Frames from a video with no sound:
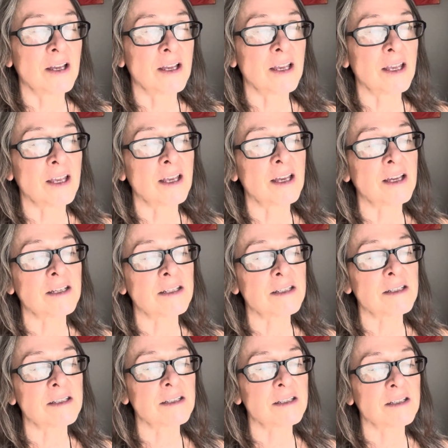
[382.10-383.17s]

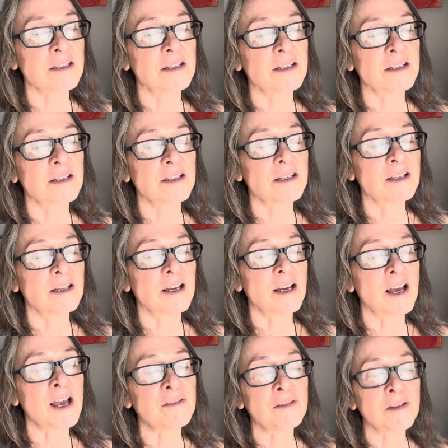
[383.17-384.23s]
And
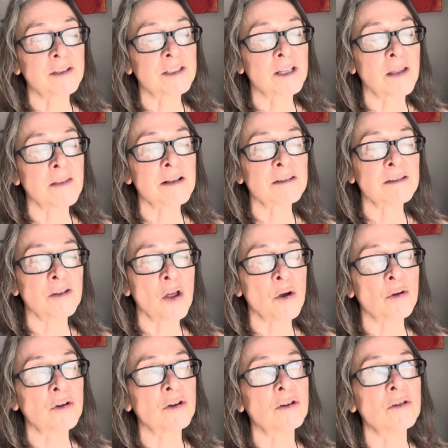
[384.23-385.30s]
I have a son that's
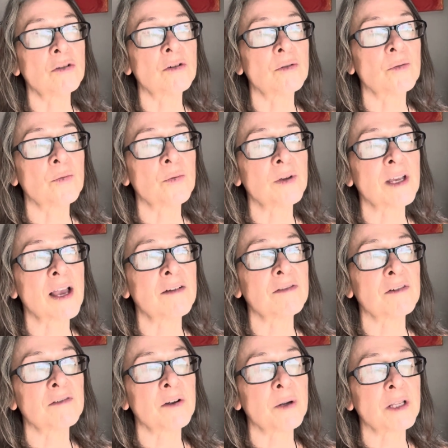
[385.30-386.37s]
local. We have
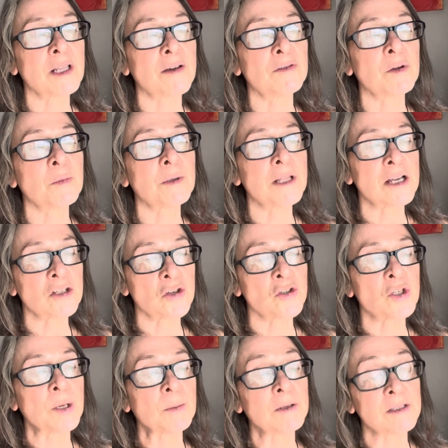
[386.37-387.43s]
a very loving
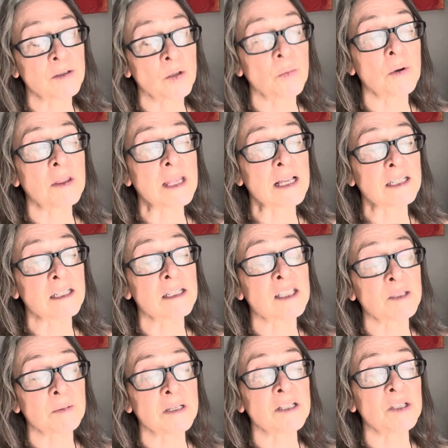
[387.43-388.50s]
relationship. He's the one that didn't
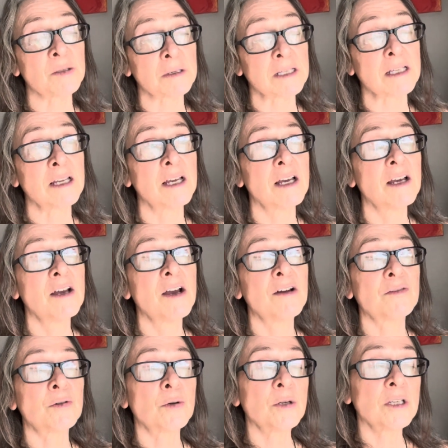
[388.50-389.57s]
speak to me
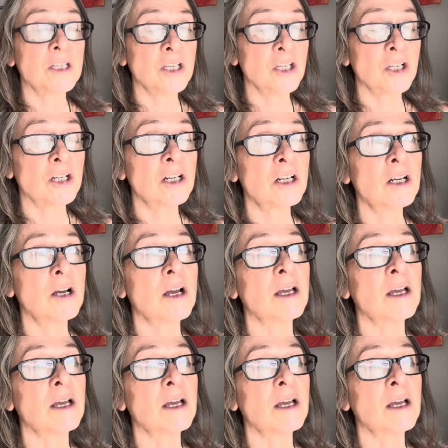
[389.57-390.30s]
for a year.